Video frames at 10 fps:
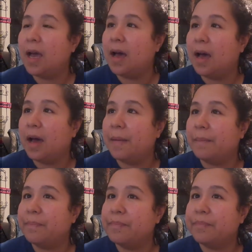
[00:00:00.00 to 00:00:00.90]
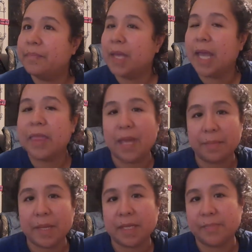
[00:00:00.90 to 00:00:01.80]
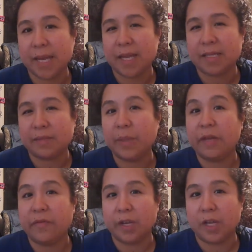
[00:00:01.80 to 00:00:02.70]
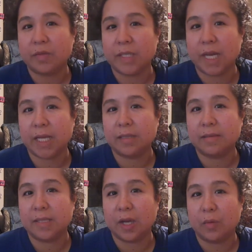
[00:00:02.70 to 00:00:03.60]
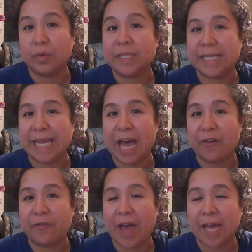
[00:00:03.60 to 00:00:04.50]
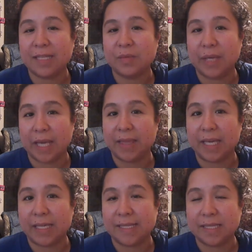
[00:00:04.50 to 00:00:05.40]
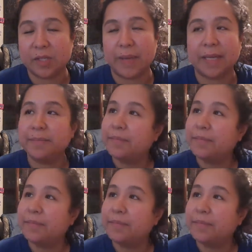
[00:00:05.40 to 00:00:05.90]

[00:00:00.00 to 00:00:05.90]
I think I'm going to make it a speed video tonight, so we'll see how fast we get the kids into bed.